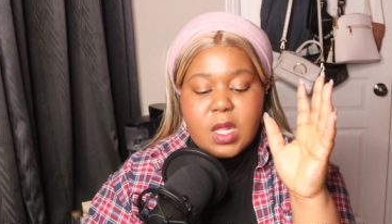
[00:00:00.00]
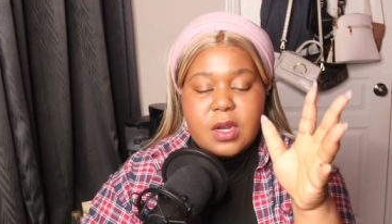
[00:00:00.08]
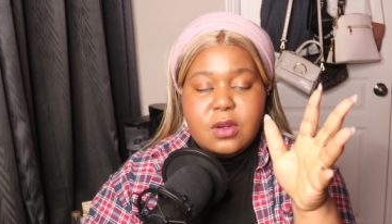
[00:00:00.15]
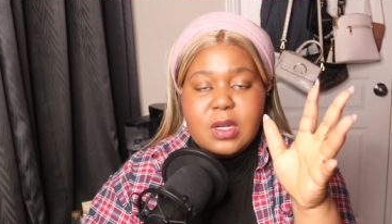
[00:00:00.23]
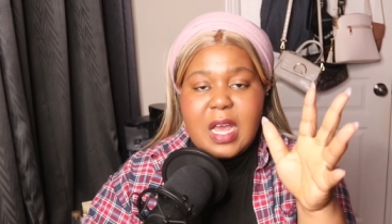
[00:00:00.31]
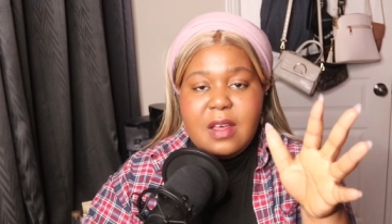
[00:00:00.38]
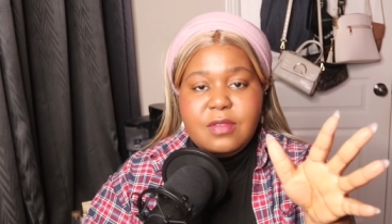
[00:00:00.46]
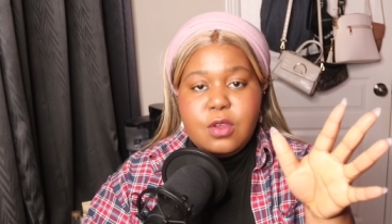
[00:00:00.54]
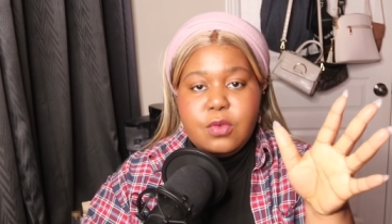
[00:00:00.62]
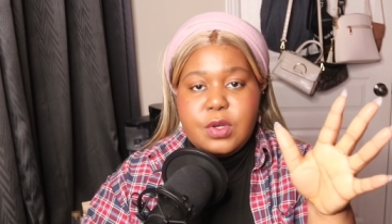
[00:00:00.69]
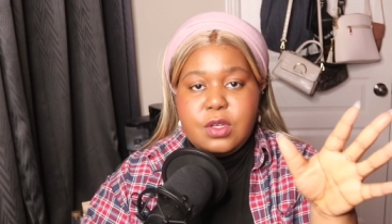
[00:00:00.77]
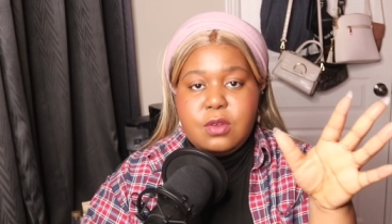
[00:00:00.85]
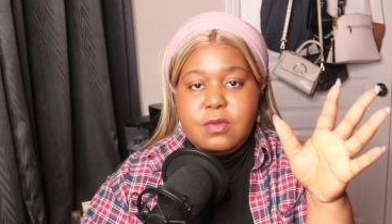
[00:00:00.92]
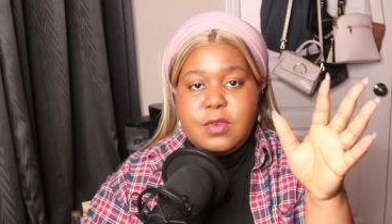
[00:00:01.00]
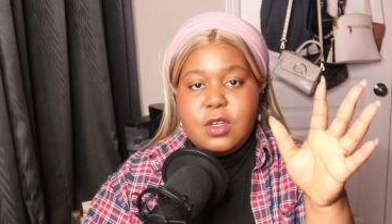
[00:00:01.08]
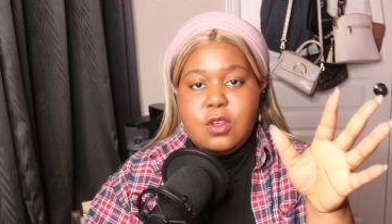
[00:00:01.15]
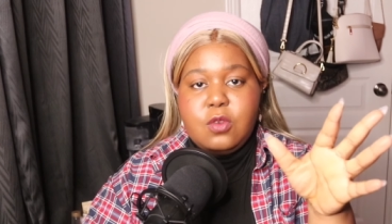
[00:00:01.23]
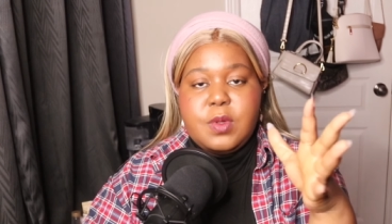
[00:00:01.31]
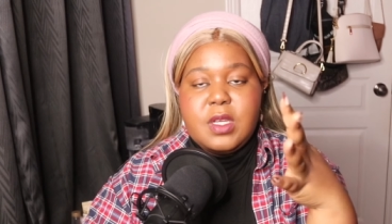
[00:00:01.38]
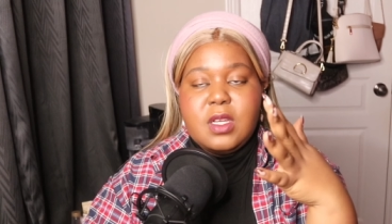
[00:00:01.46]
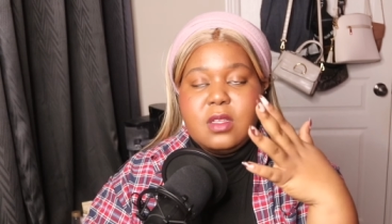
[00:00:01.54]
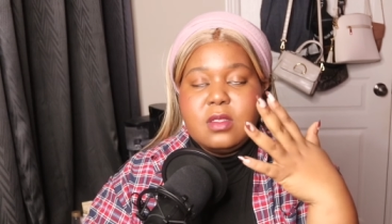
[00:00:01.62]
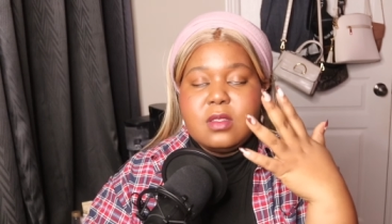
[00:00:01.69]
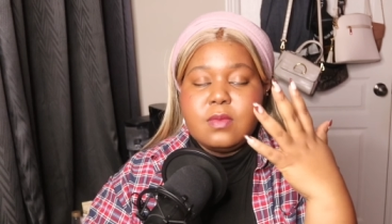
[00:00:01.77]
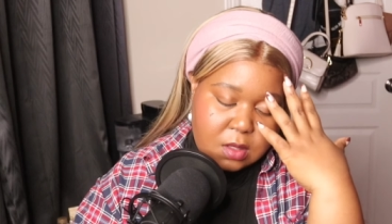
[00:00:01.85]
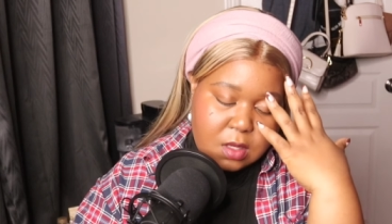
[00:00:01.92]
I don't have the original video
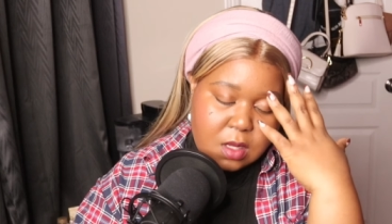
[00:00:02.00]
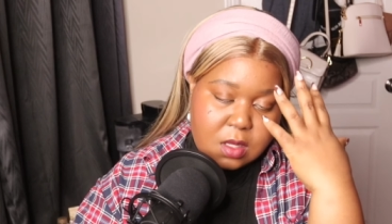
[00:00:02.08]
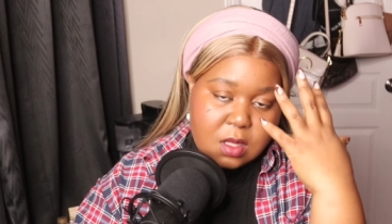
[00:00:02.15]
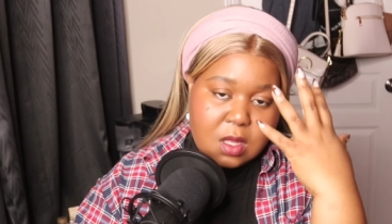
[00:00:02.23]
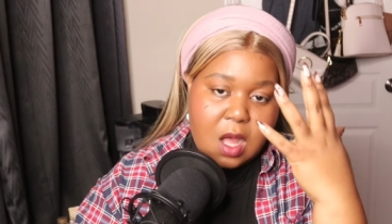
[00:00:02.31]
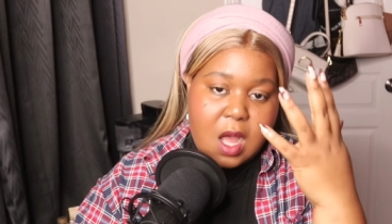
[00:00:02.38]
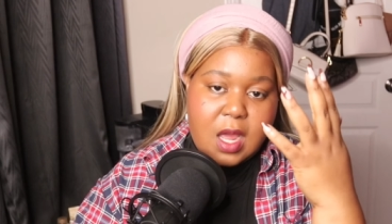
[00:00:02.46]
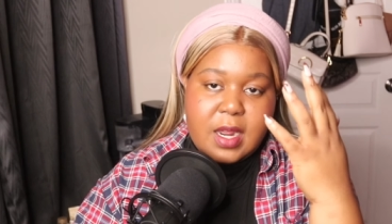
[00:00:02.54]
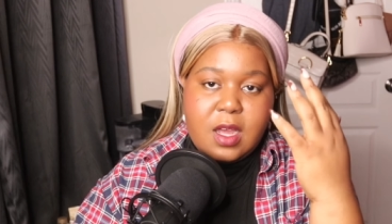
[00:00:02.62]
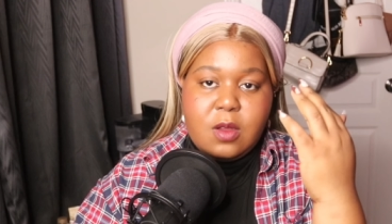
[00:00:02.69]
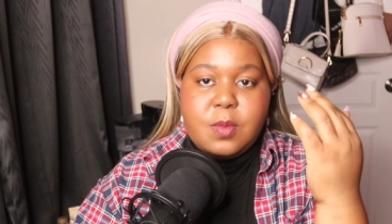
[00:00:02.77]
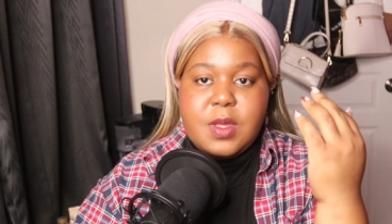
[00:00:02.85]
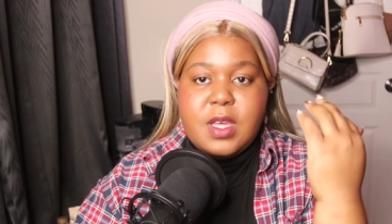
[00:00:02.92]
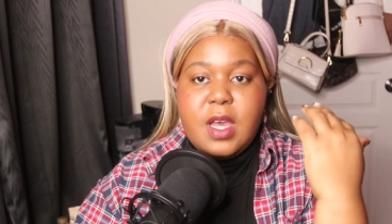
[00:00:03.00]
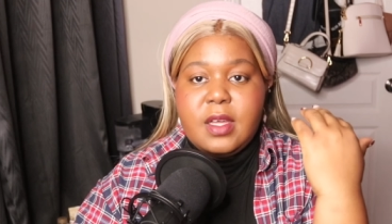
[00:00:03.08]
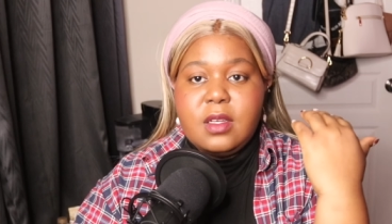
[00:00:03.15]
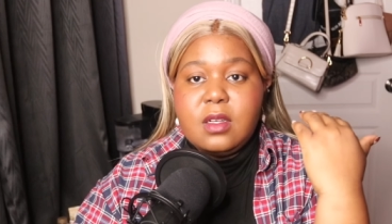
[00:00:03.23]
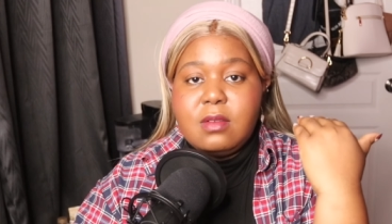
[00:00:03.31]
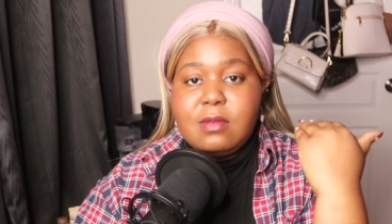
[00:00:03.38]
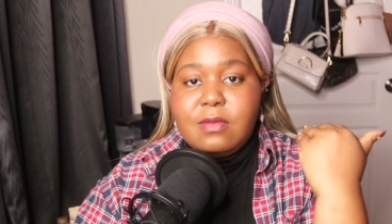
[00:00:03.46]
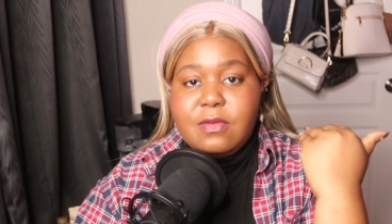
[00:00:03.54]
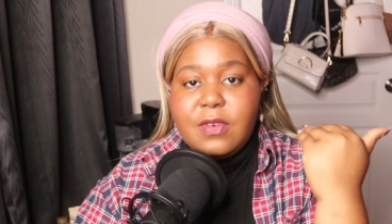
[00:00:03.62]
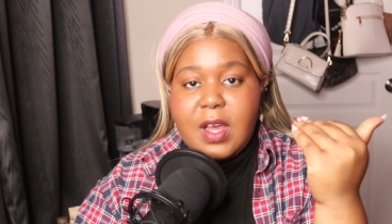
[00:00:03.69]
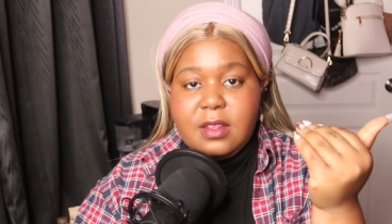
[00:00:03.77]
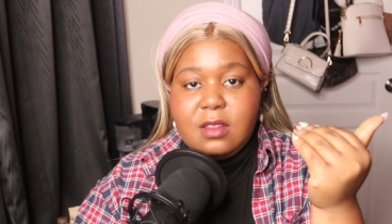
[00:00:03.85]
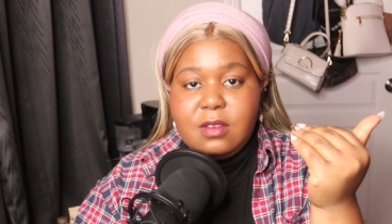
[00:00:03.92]
because to God help me, I couldn't
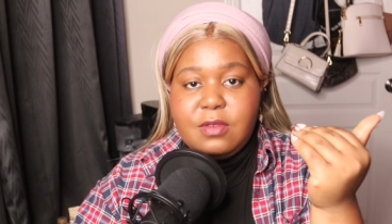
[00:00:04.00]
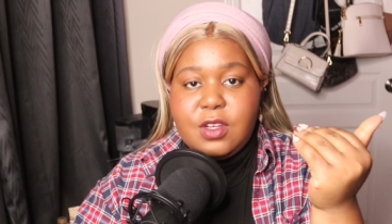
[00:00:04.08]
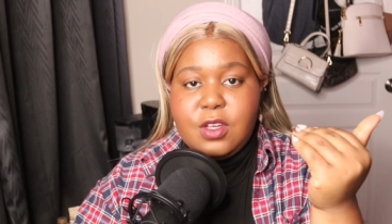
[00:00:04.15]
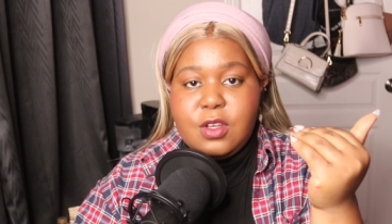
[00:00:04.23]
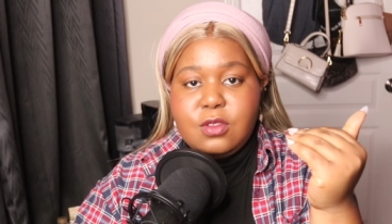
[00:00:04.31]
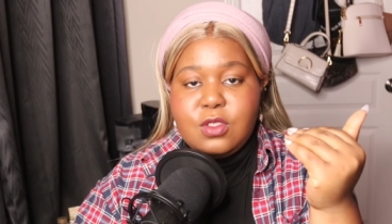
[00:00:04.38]
find the video.